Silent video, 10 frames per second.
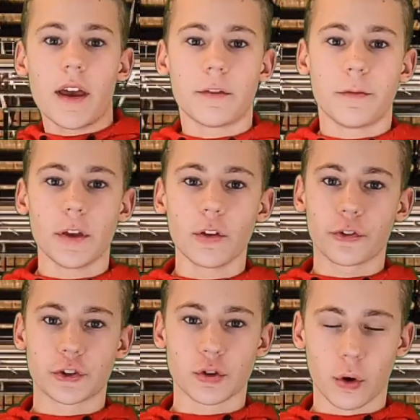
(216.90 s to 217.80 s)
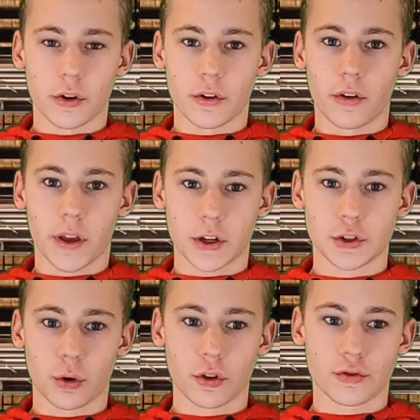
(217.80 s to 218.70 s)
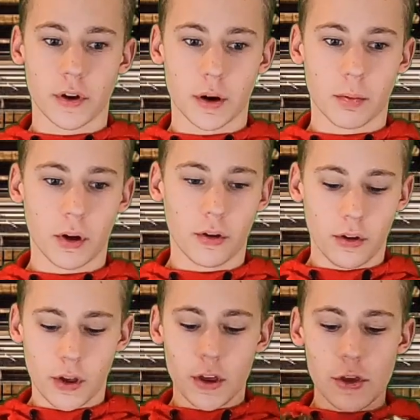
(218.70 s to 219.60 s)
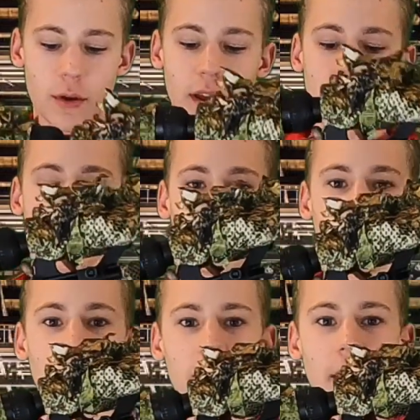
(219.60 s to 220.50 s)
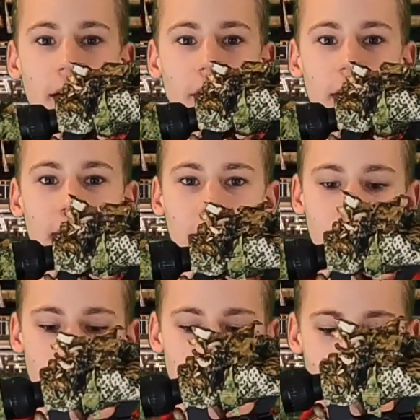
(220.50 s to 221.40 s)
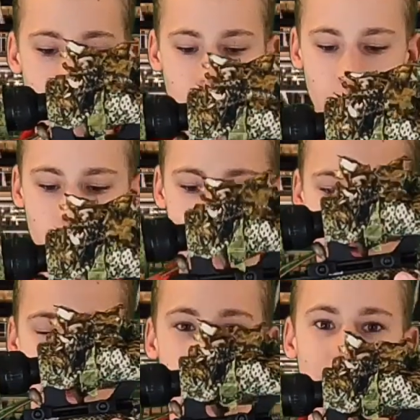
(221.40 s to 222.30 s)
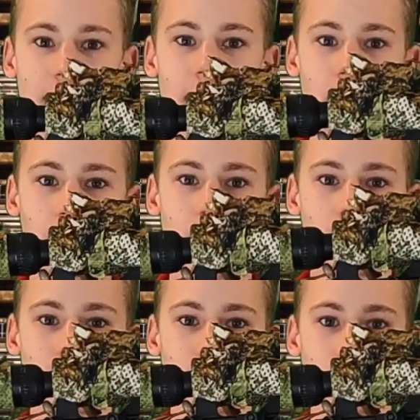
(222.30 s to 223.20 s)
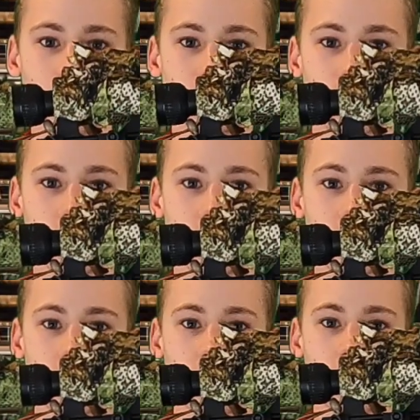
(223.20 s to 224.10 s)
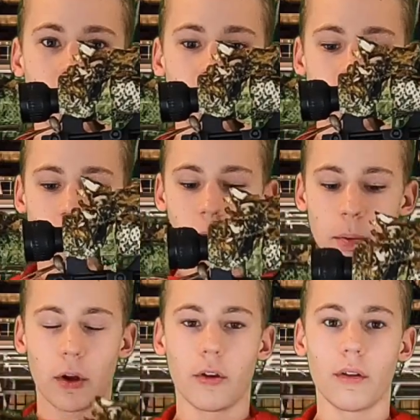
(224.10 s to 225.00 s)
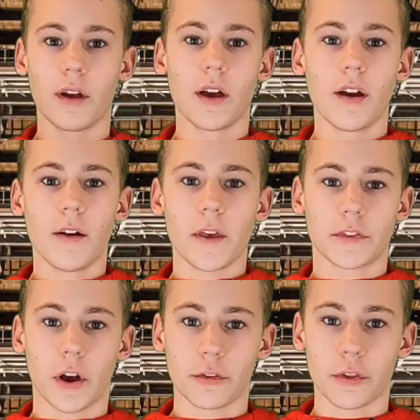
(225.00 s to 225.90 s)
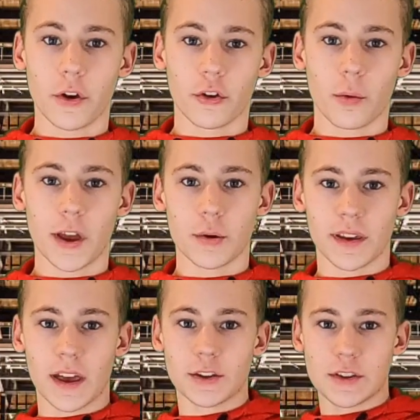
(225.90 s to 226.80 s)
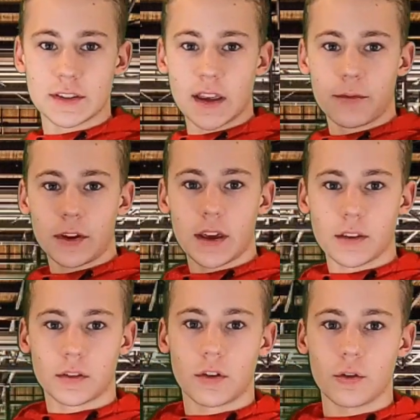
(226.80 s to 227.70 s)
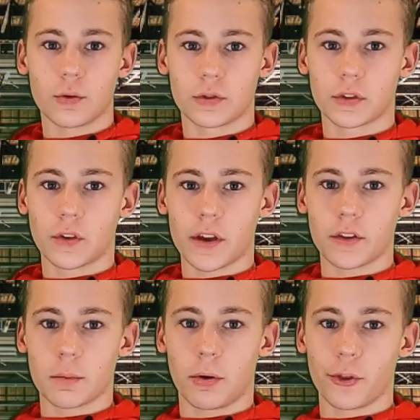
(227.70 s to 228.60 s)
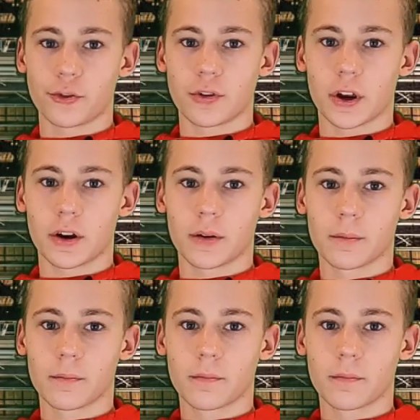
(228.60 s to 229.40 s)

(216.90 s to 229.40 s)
it feels shorter, like a shorter trigger pull. You can still put it at that like half cocked back state where then you can do a shorter trigger pull. That's also the only way to engage the safety, is to slightly pull the trigger